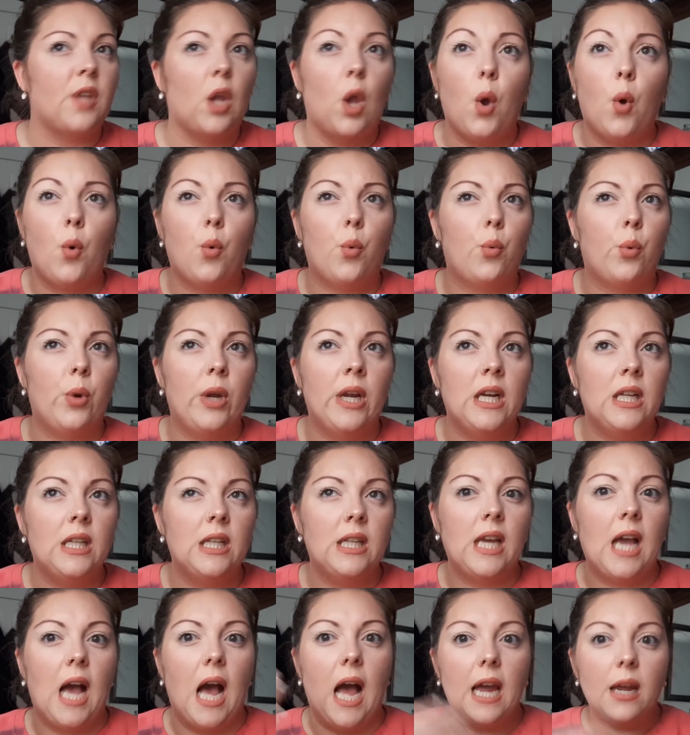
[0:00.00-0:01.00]

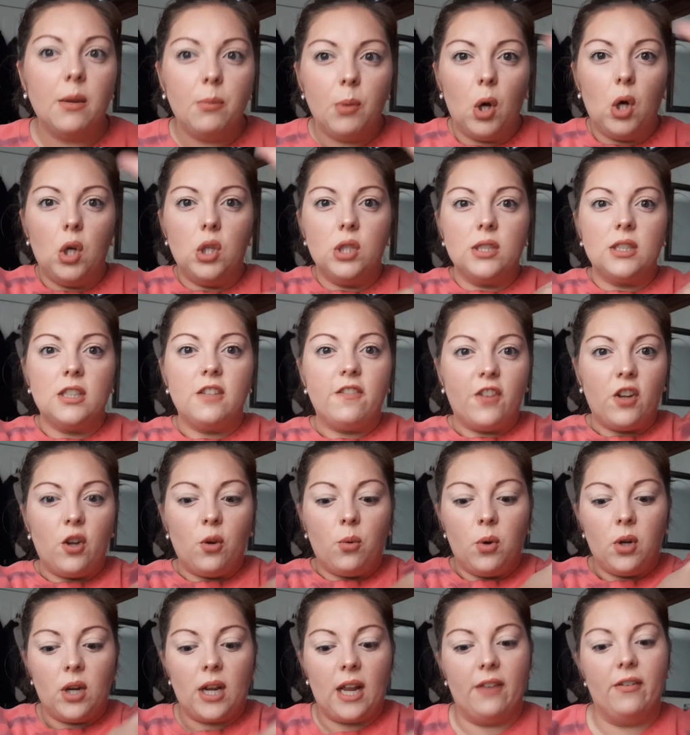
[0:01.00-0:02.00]
wrinkly eyeballs, if you
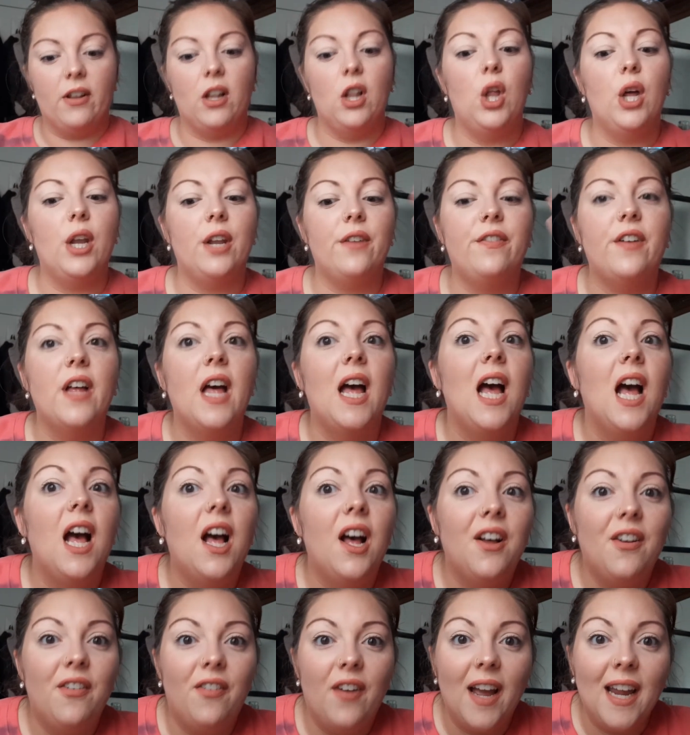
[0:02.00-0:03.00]
would. I have a lot of
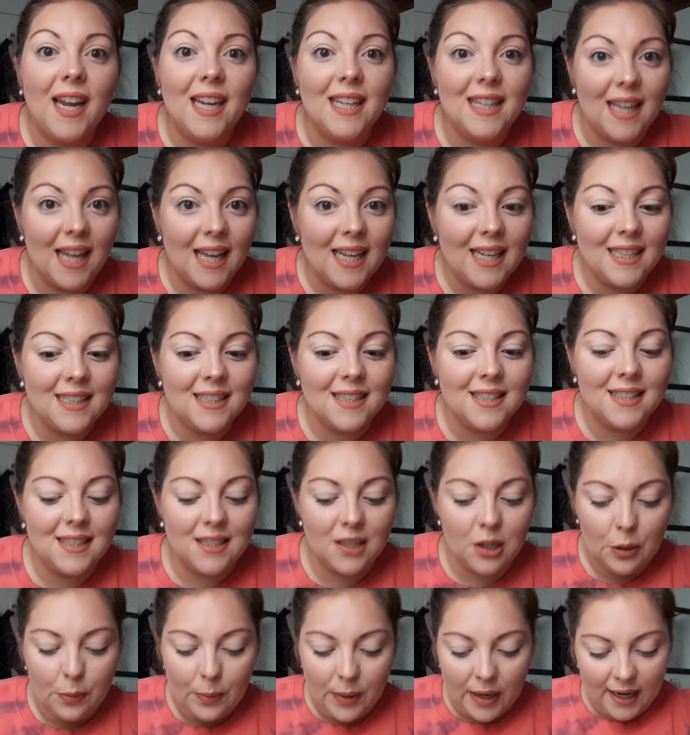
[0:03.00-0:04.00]
fine lines
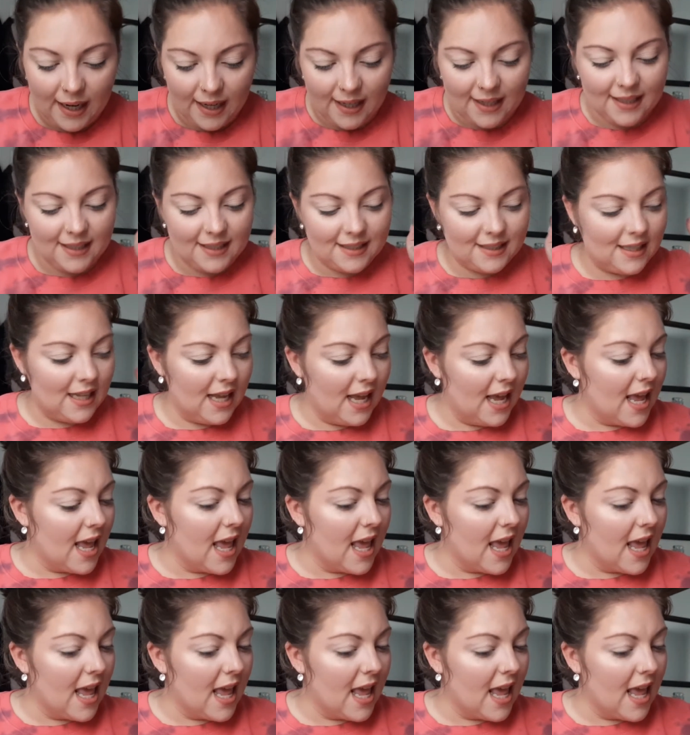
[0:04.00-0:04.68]
near my eyes.